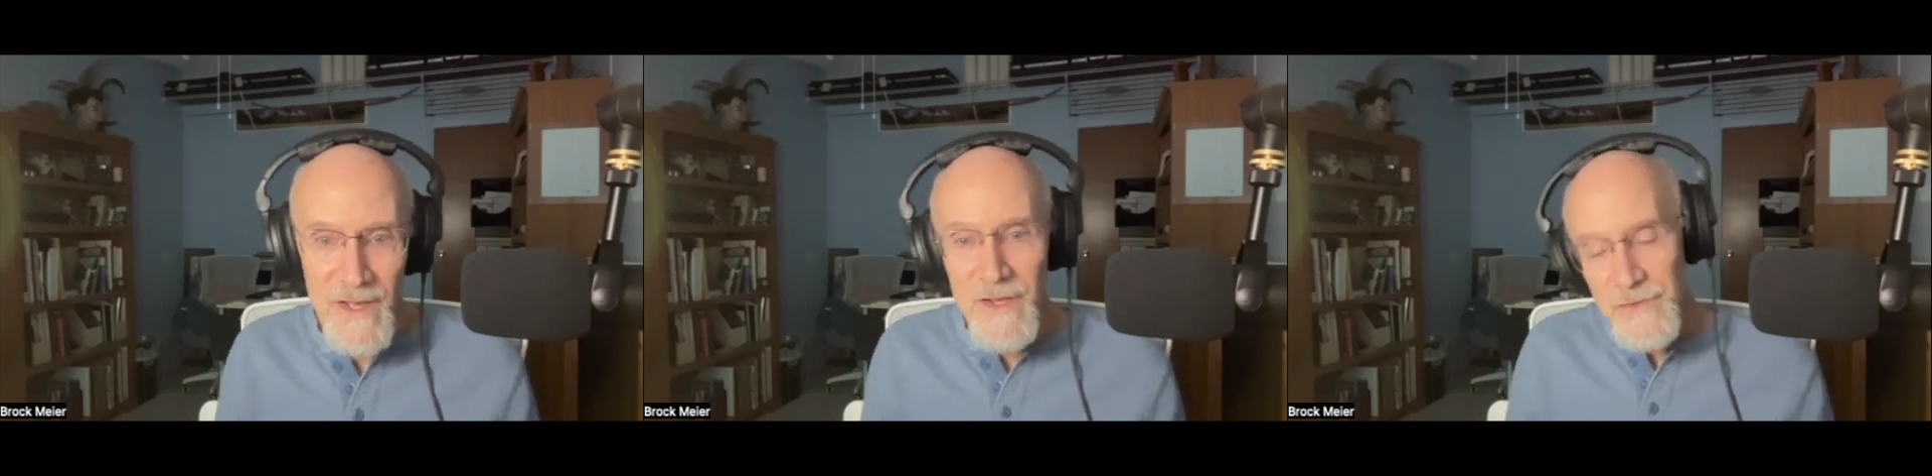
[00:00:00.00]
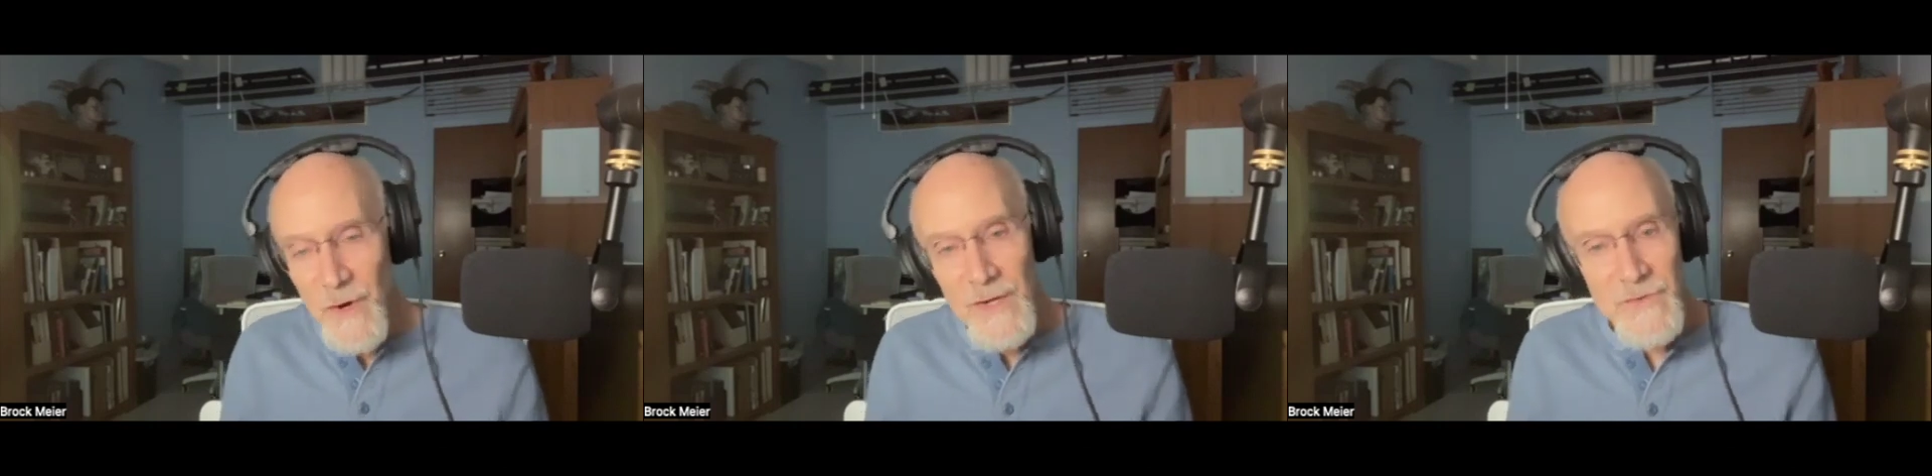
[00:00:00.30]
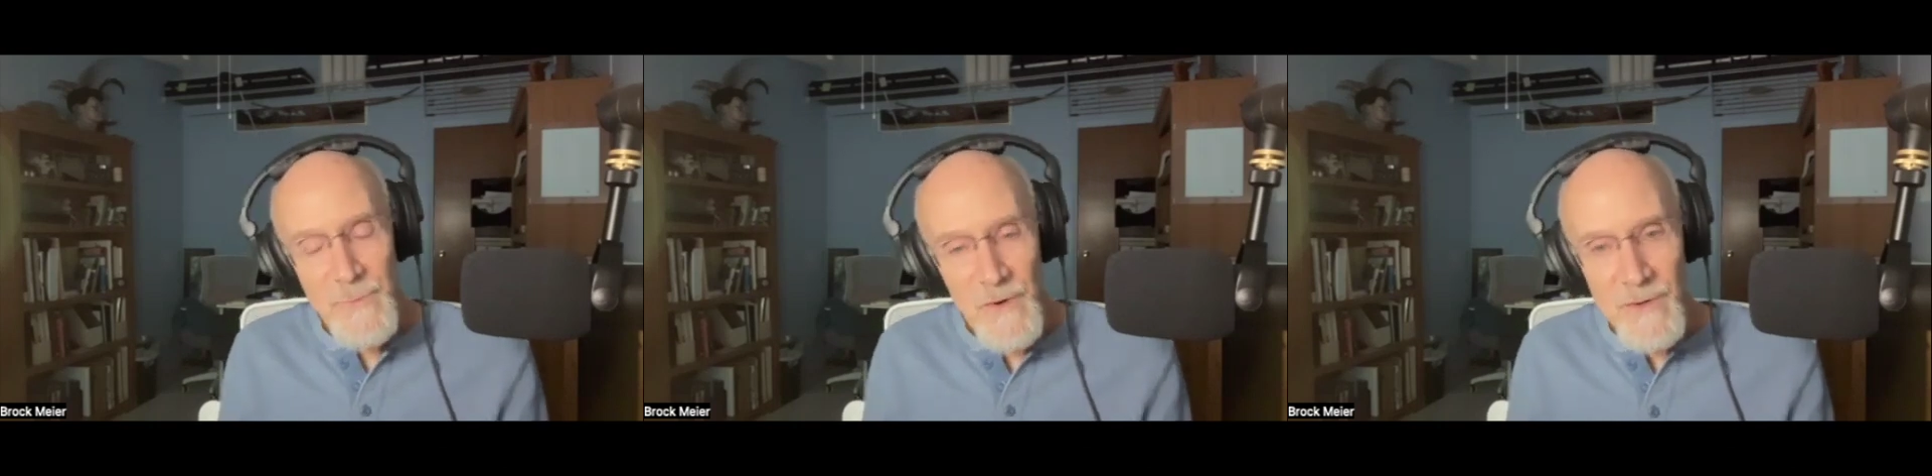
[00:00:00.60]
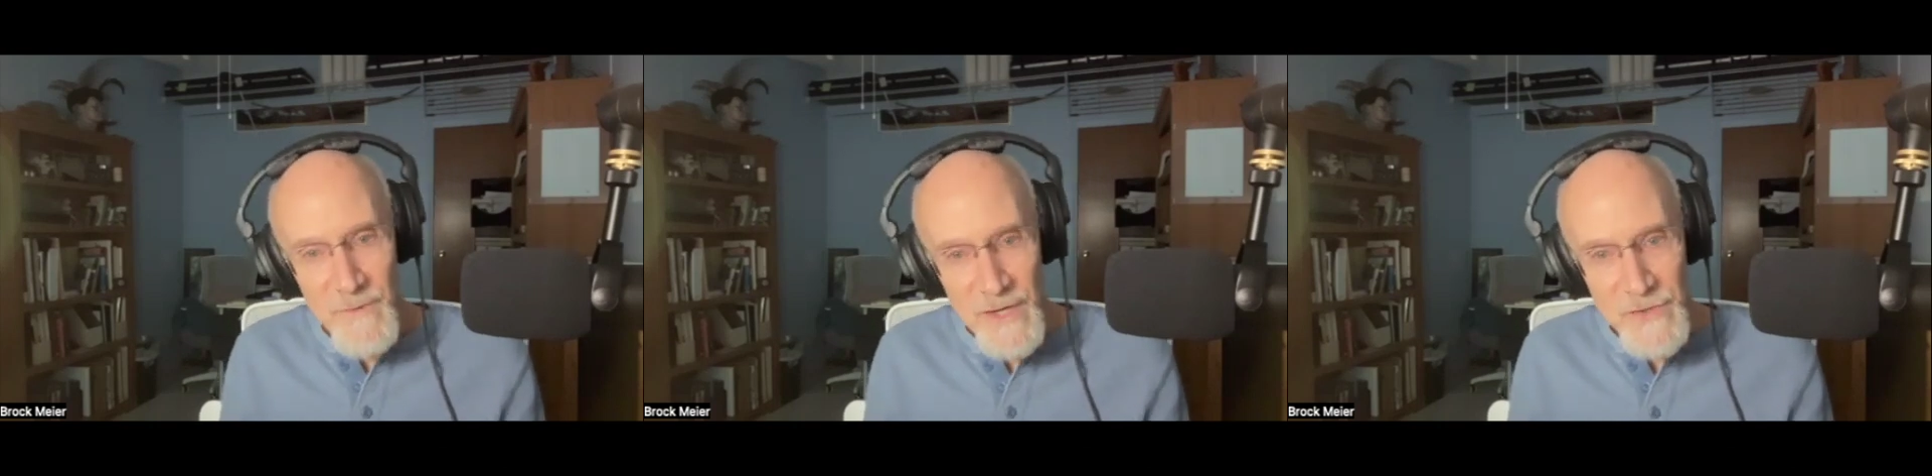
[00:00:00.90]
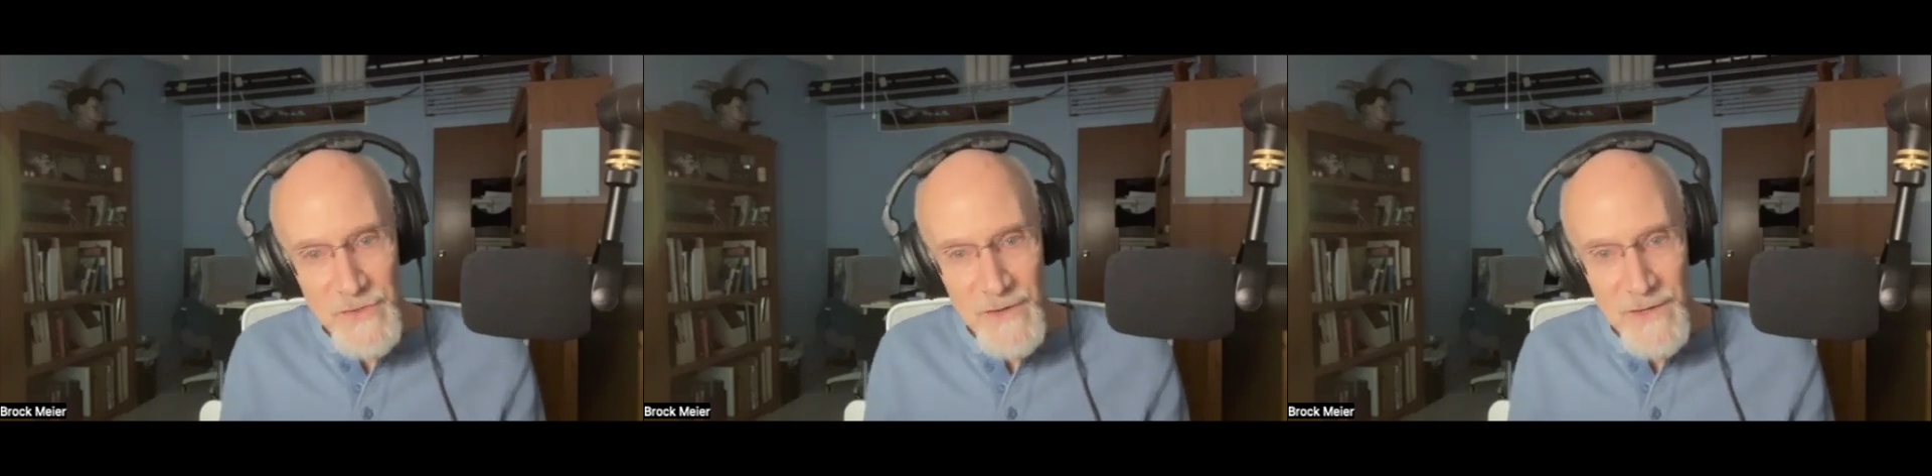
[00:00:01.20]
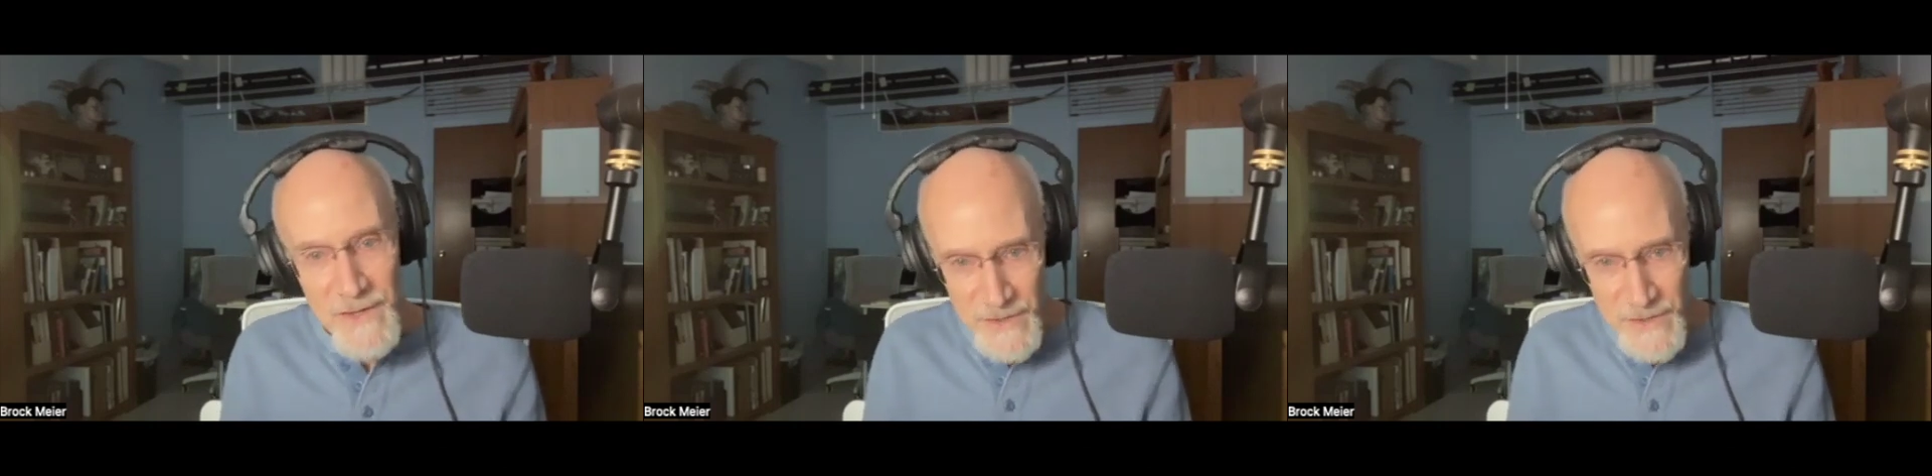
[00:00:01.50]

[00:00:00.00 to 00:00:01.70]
So I was pretty much an